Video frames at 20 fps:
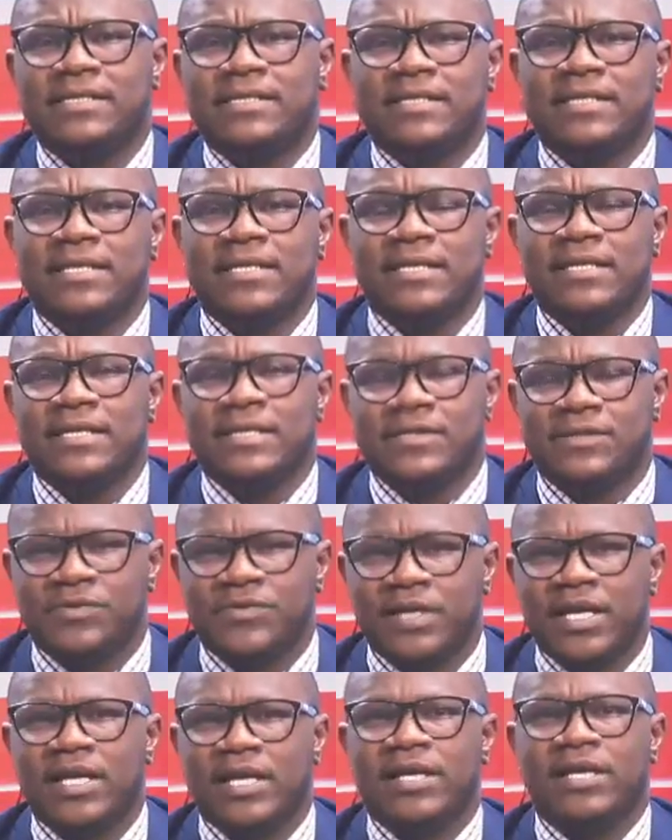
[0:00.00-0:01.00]
is
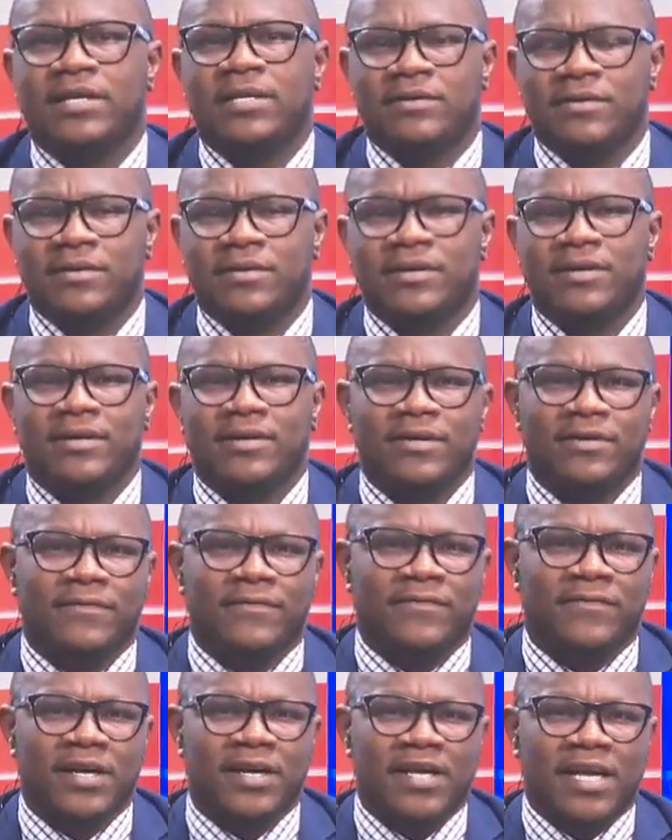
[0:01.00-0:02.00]
really uh,
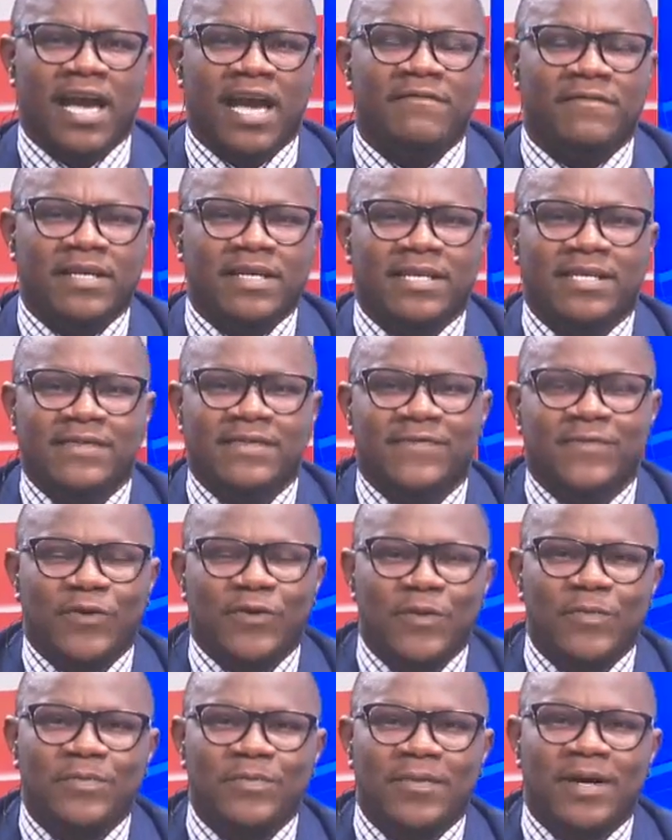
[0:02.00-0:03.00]
very evident
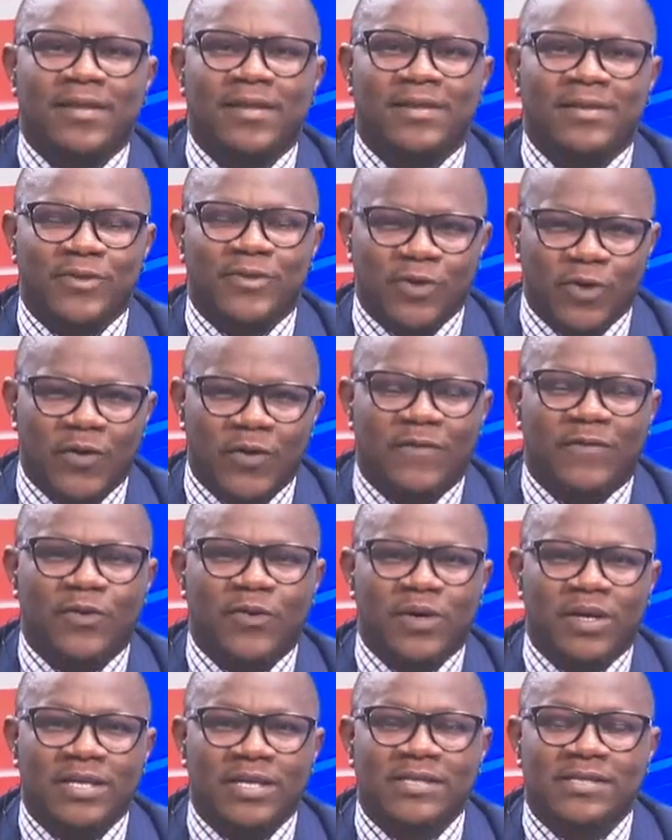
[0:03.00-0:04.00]
from your
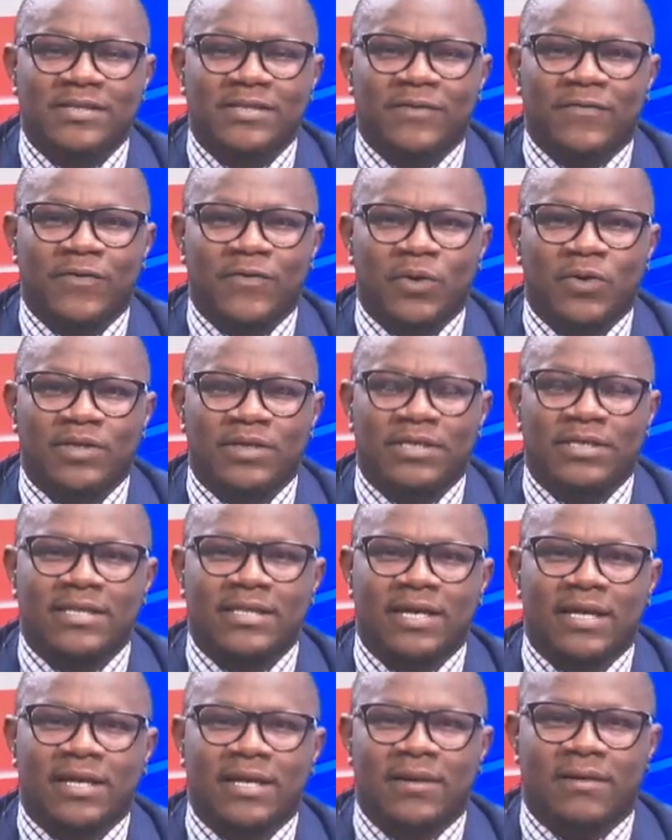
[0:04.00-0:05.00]
voice, of
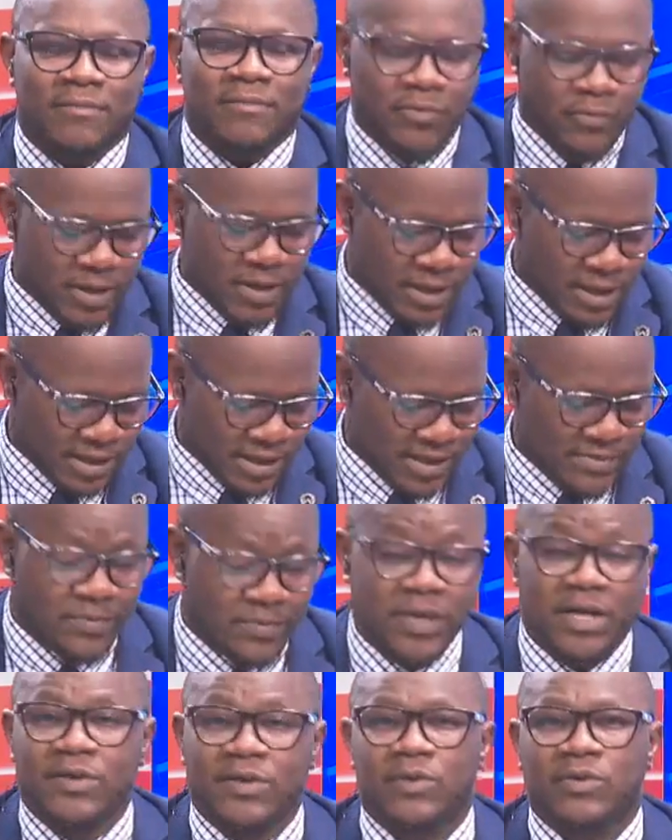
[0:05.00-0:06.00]
course, uh, with this
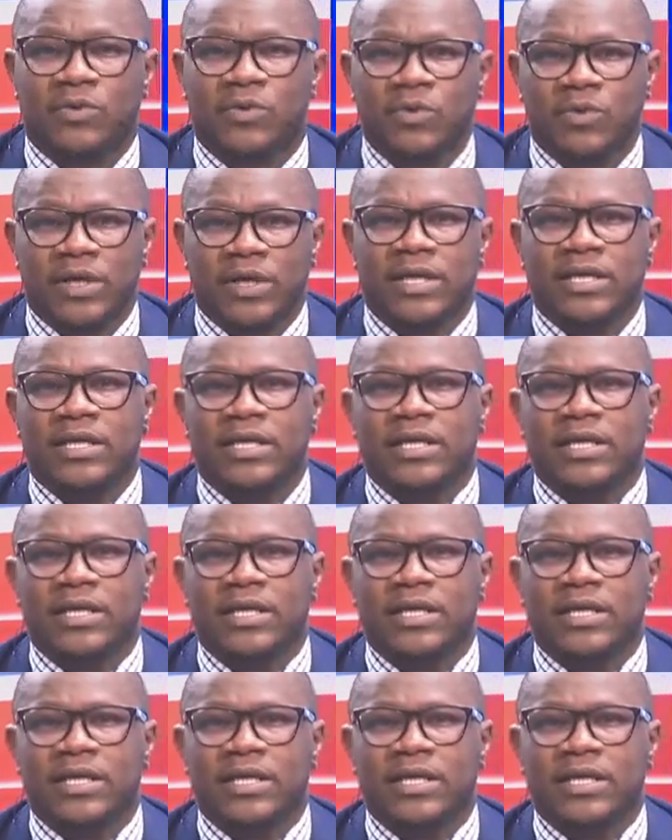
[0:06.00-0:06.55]
breakthrough in,